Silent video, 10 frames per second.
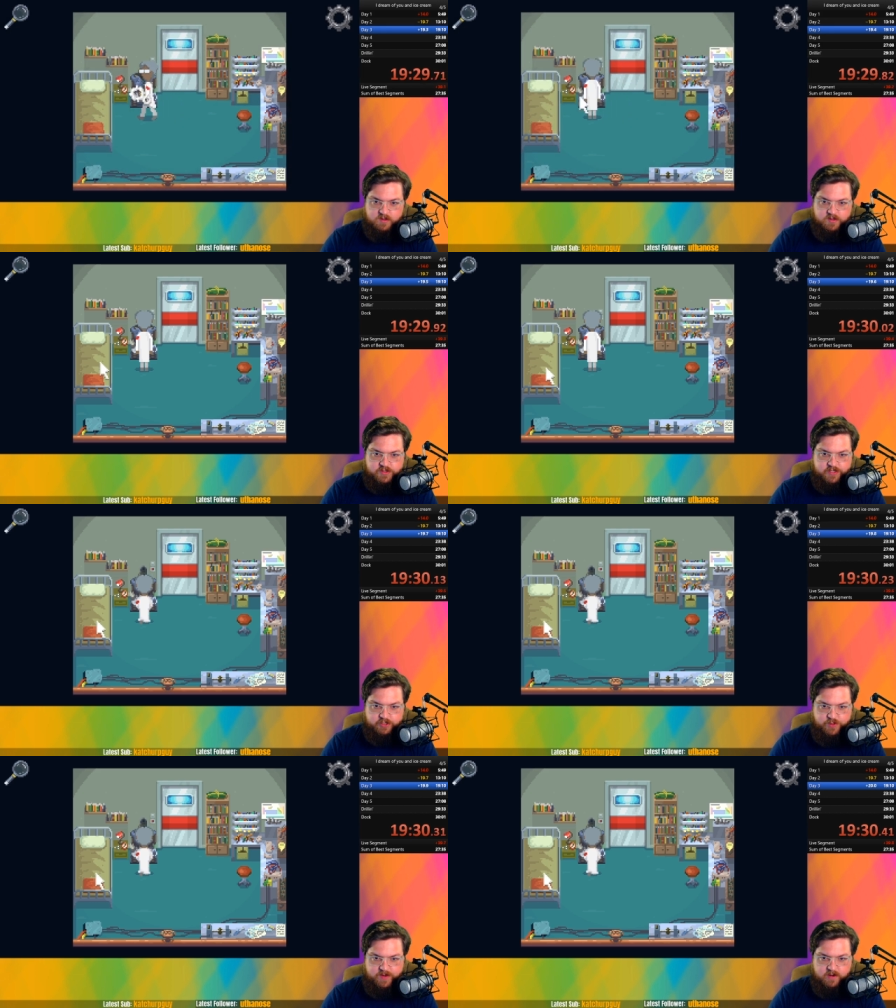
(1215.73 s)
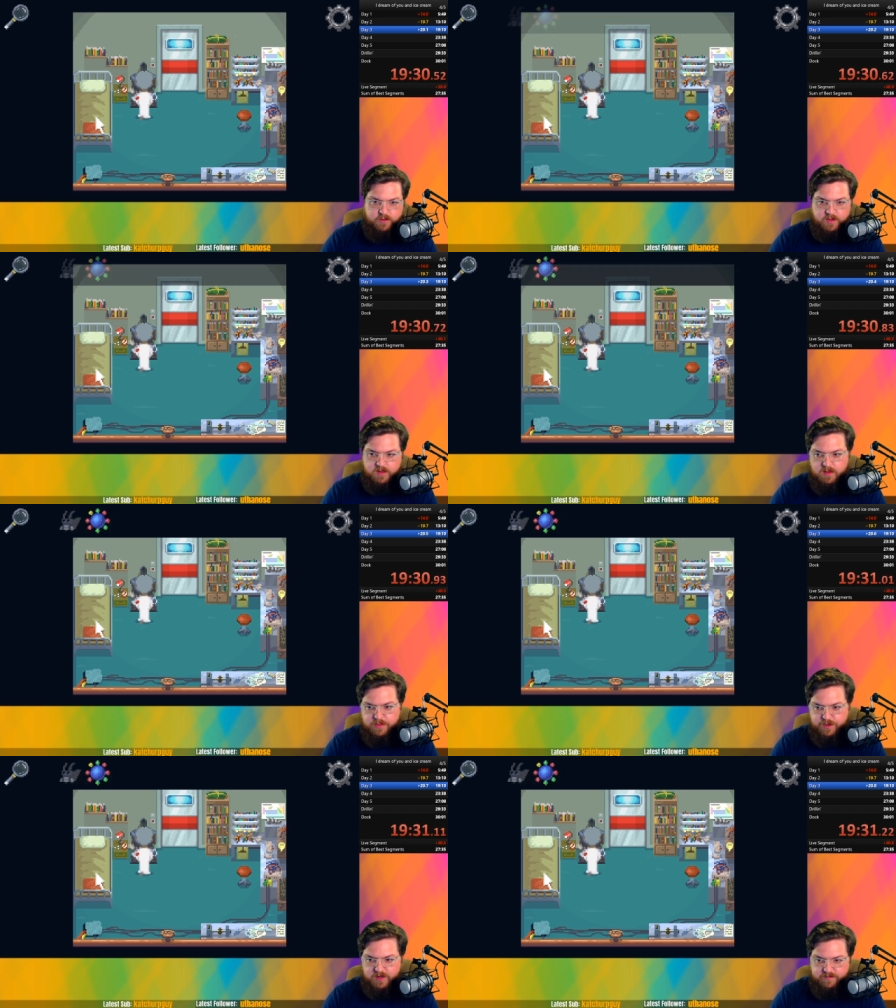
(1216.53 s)
Still should be under the
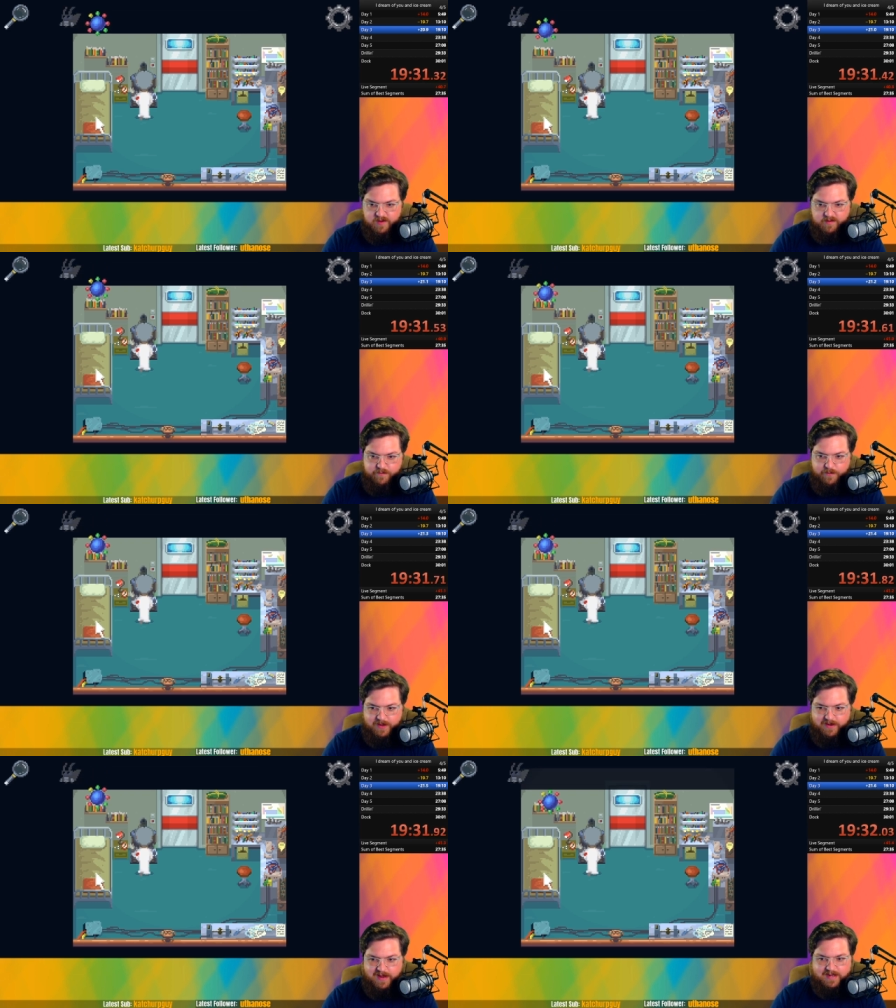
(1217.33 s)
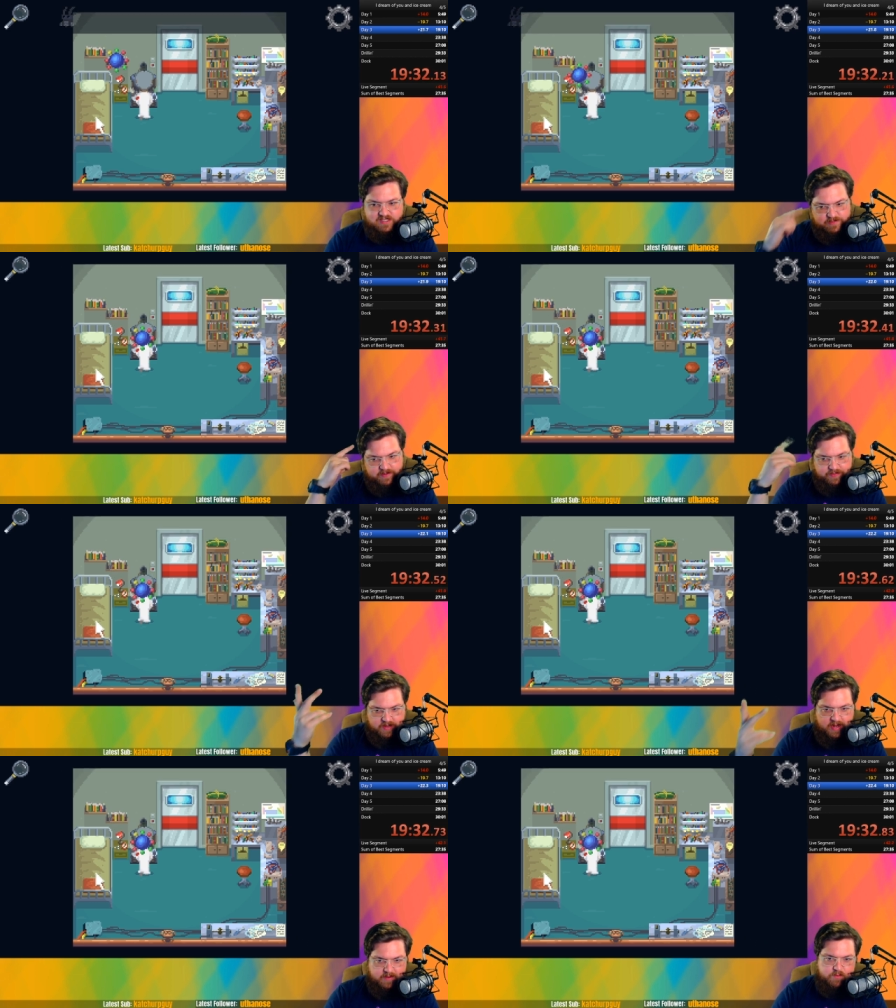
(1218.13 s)
35 minute estimate that
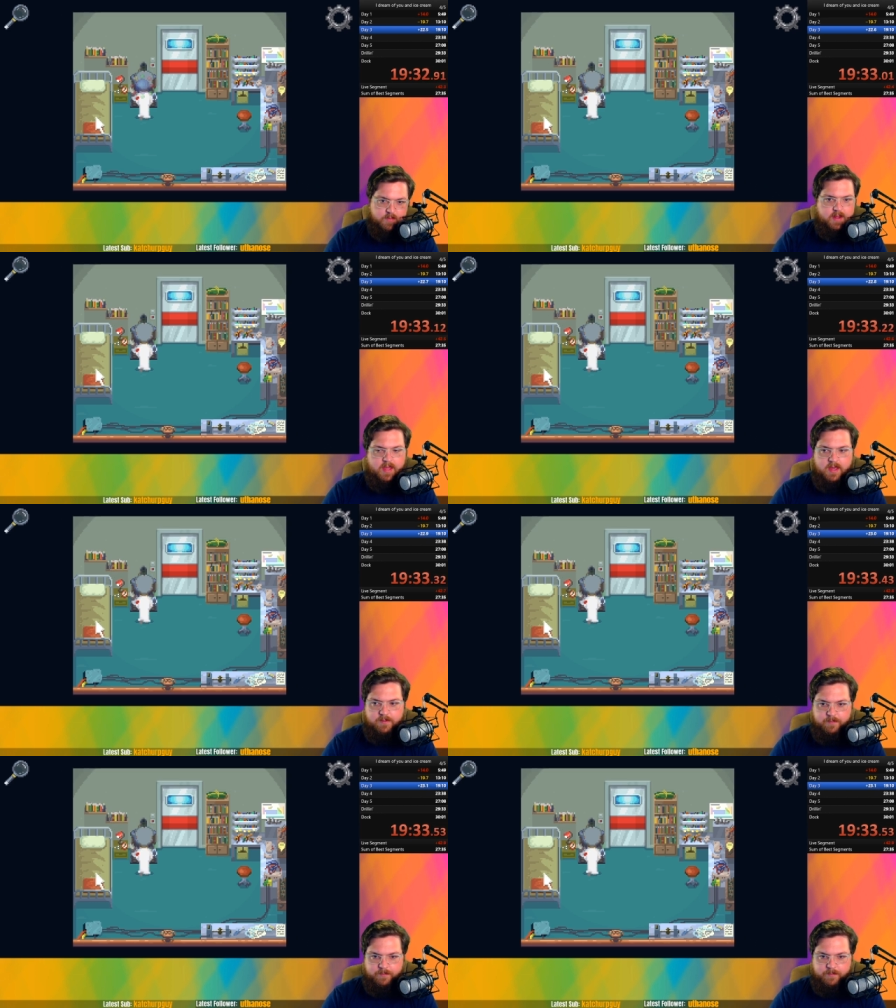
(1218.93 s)
I have in my head